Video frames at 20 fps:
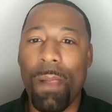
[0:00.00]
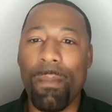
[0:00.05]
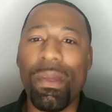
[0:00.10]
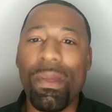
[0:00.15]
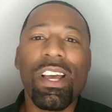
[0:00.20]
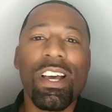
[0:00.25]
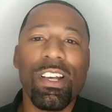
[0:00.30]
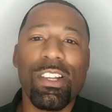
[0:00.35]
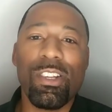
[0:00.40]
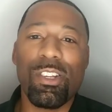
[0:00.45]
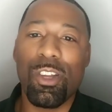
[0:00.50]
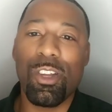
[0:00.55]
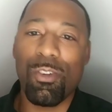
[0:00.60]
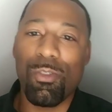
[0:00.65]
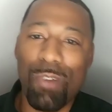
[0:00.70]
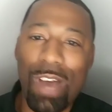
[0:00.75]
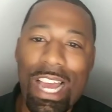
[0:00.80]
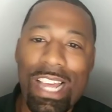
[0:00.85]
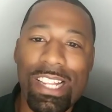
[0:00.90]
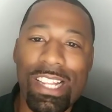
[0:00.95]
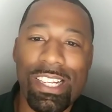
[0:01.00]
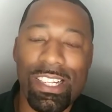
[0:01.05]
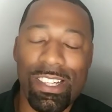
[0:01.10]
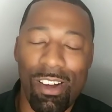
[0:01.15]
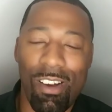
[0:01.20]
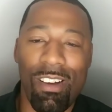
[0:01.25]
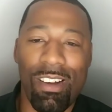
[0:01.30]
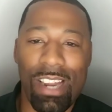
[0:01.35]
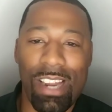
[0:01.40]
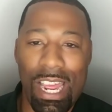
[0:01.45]
because your right
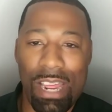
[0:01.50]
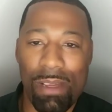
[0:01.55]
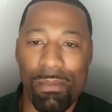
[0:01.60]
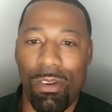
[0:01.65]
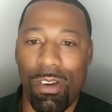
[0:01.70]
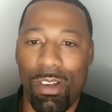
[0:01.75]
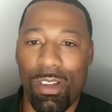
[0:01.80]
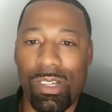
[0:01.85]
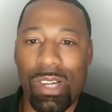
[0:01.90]
song came on.